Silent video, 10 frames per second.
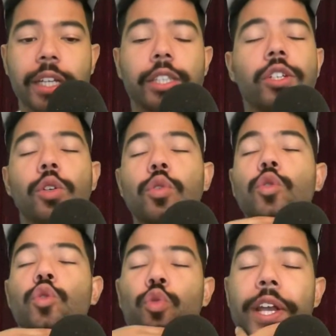It's a
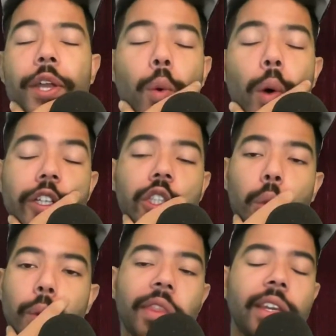great question
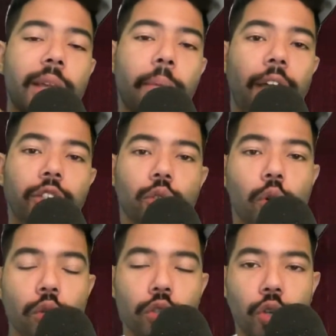what the D-backs are
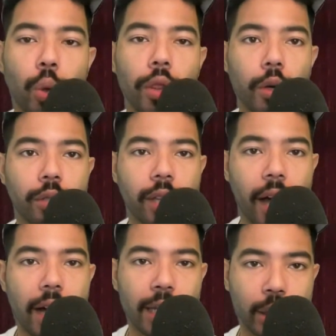going to do with those
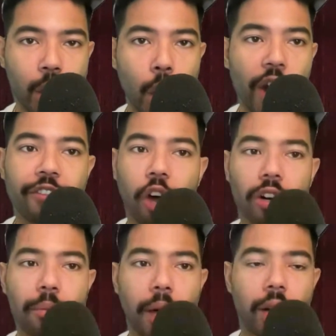guys. We've talked
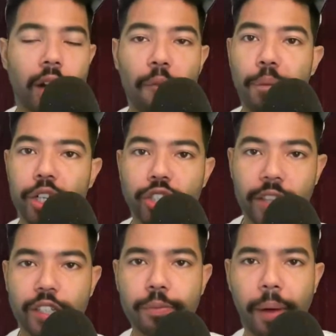about it a bunch on
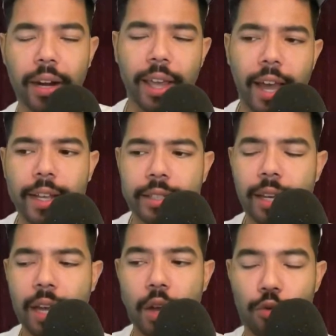this podcast,
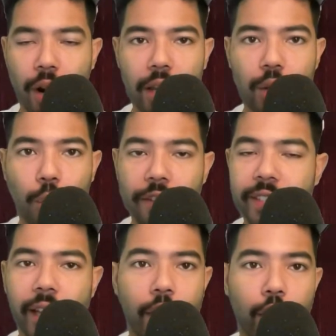right? We've
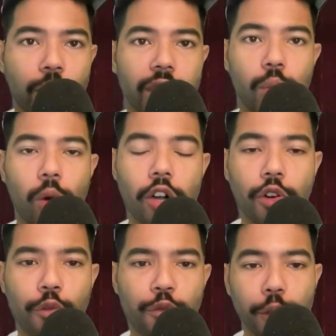said Christian Walker
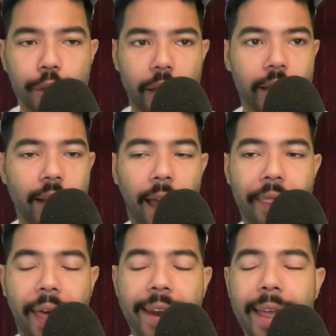feels like a guy
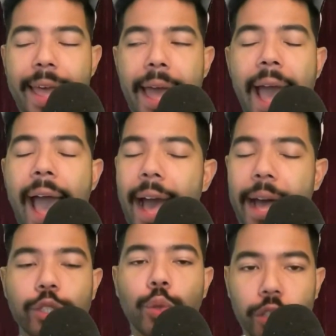that
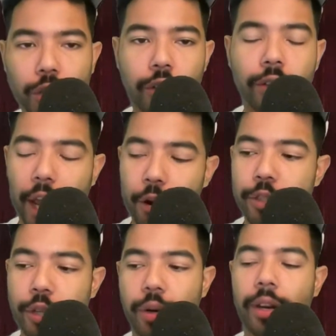has to return to
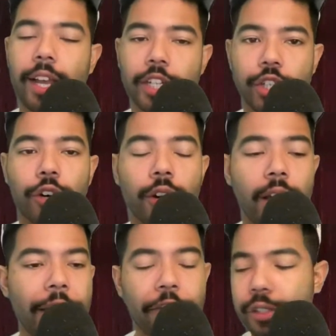Arizona next year.
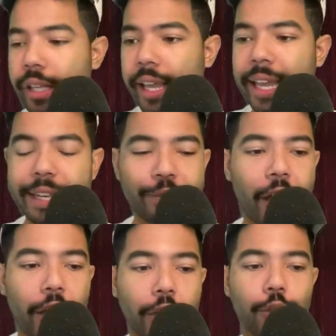Feels like his
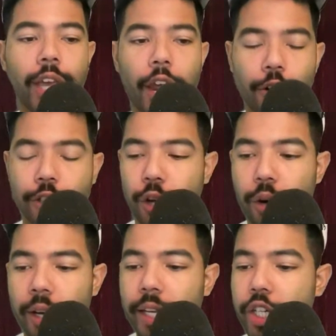value to
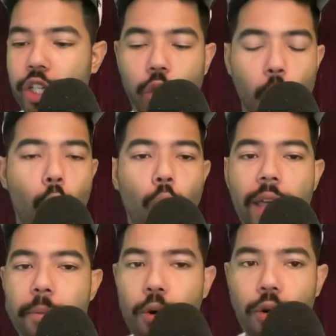Arizona is just
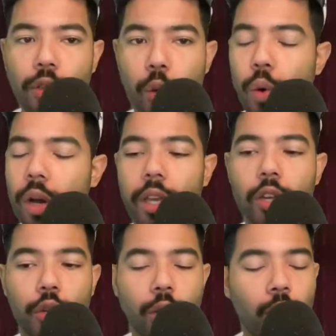way more than what he
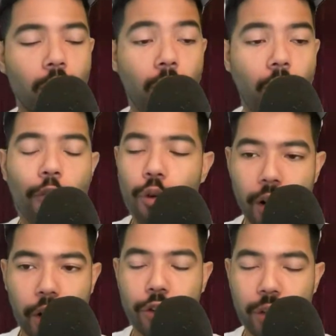could do for
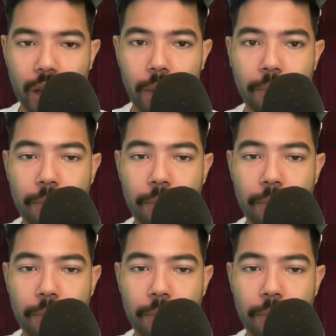another team.